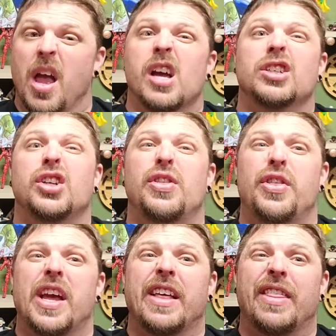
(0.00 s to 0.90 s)
Should
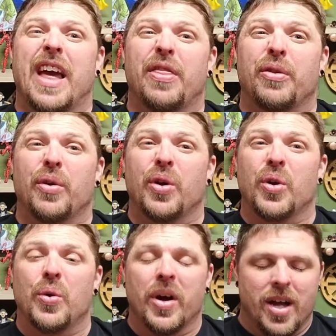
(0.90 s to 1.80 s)
think that
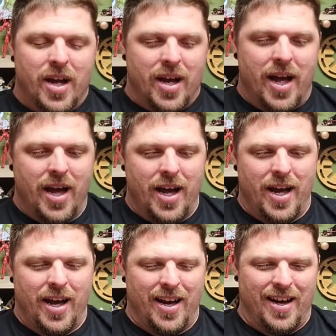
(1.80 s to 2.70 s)
through.
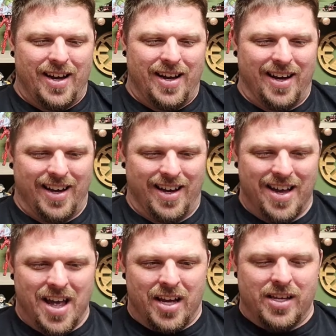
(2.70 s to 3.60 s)

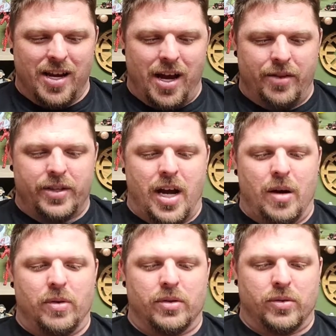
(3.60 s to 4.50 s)
Yeah, the guy
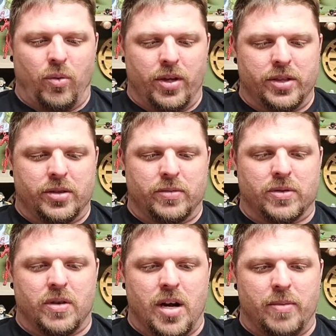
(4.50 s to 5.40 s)
with 20
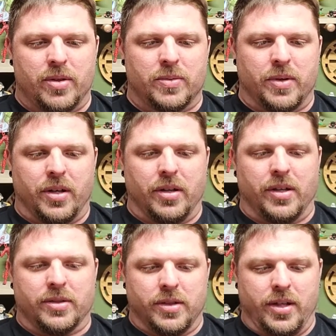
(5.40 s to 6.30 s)
subscribers, we're gonna
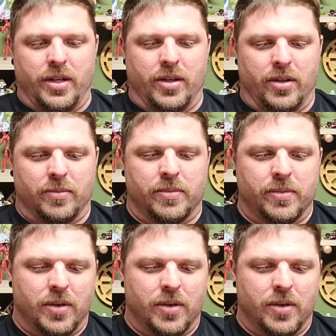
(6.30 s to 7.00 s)
listen to him.